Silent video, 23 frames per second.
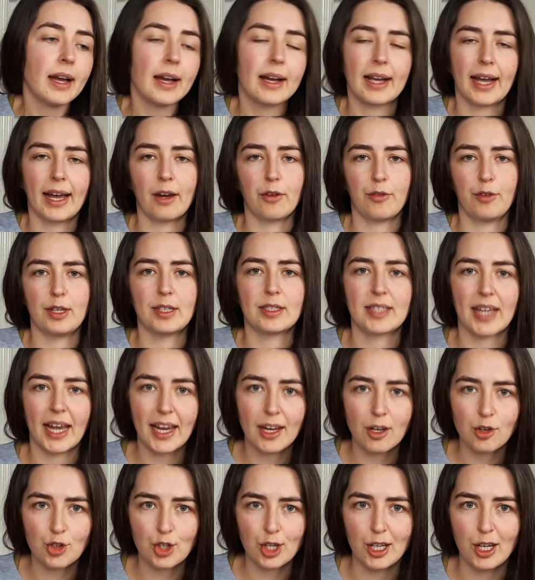kind of in
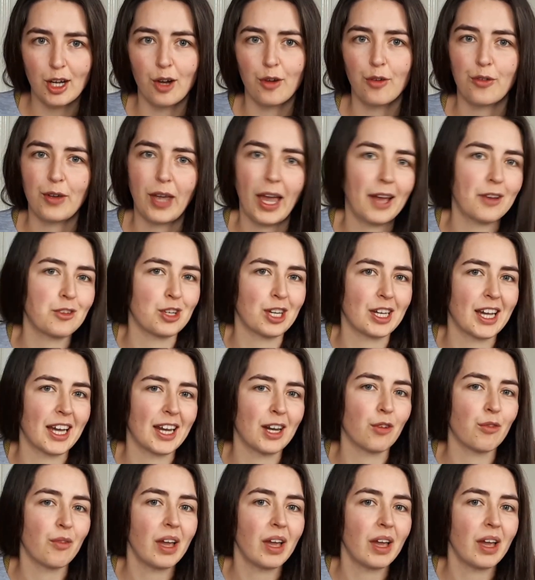danger of catching kind of